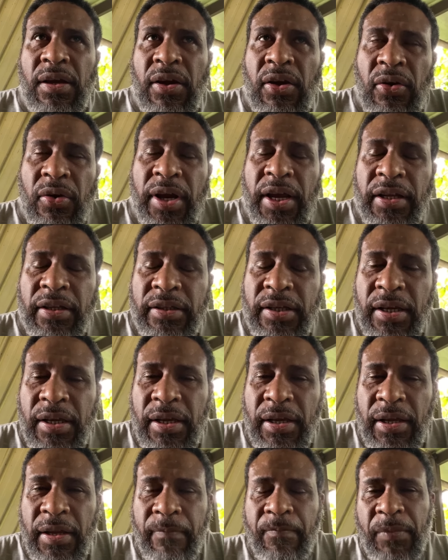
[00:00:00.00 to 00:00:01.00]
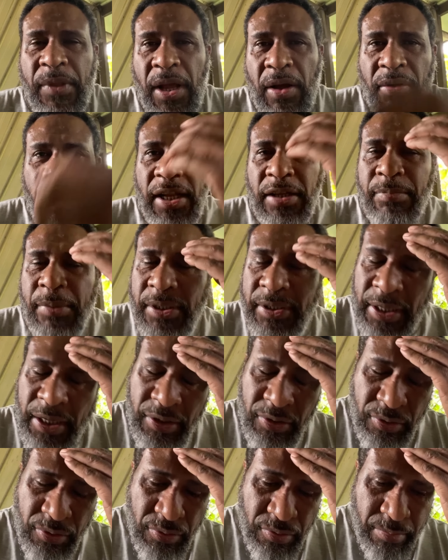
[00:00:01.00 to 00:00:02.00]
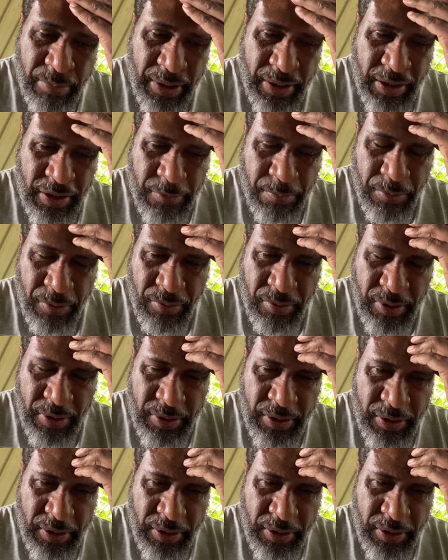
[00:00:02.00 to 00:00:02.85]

Alright, now let me take you through my experience.